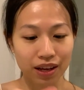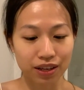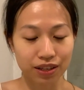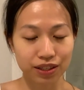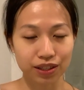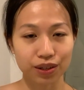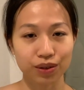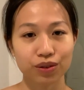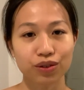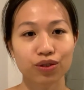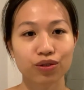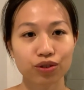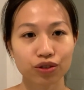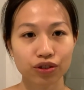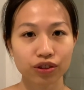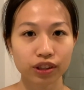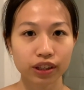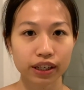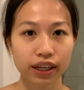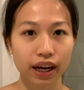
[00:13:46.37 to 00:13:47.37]
So
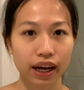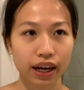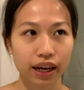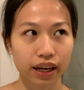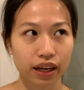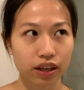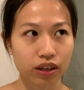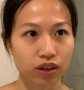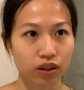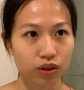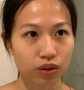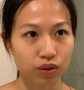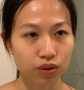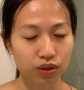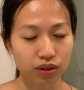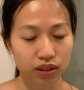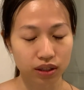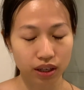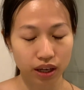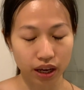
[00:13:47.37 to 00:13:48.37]
usually I
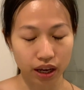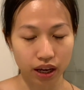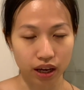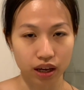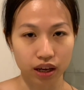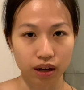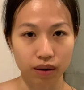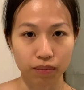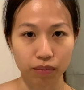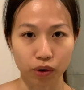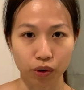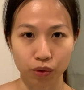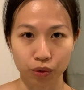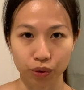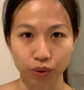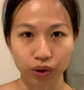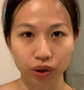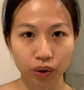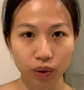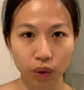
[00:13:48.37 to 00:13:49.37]
use a
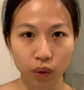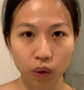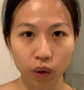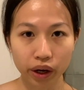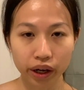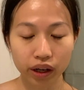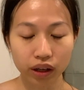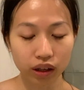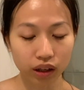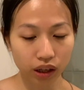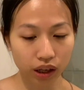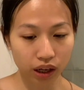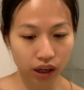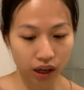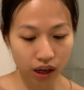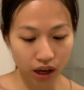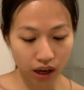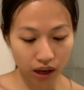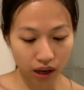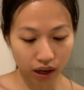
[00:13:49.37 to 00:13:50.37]
marula oil,
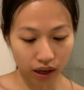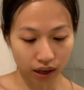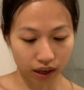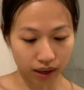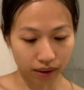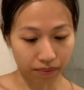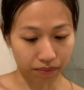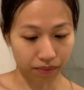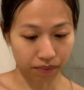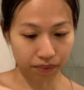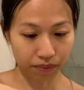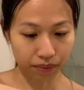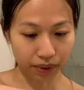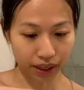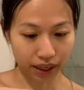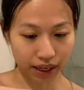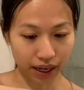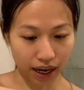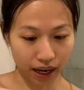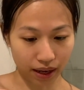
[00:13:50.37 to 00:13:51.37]
um,
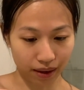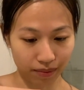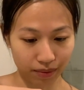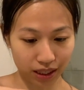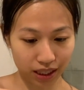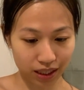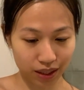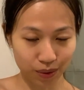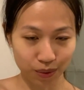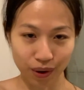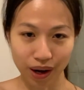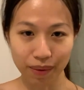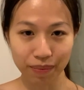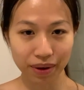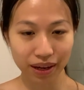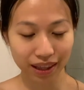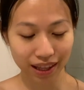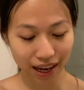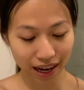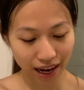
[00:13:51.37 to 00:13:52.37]
but I'm
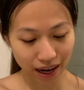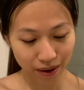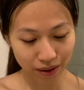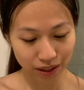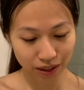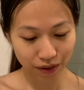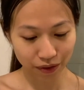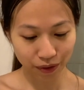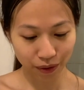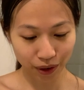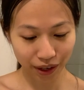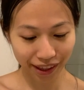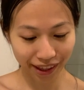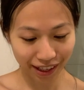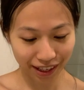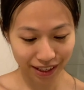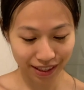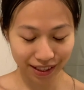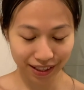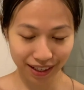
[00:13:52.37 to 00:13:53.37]
swapping that out for
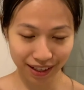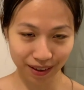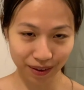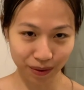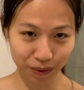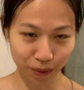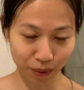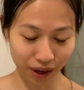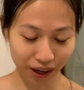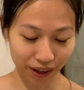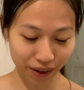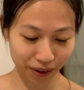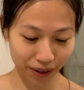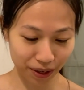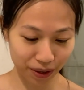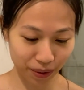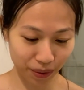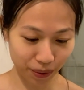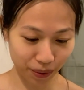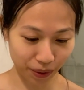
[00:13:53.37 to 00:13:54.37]
this
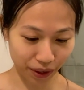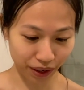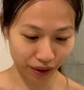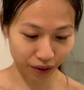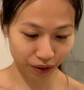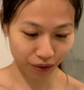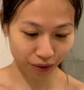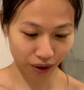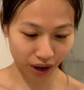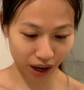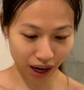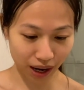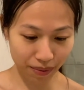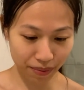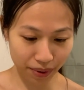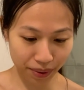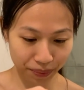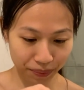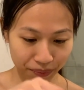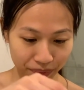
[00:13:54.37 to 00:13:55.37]
watery oil drop.